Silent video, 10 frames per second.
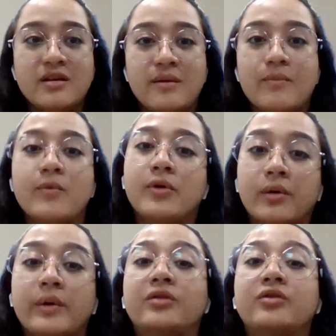we end up
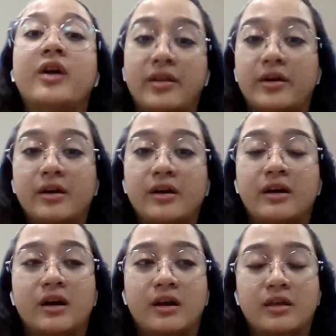growing
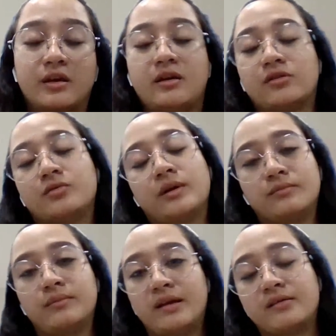together. And I think that's what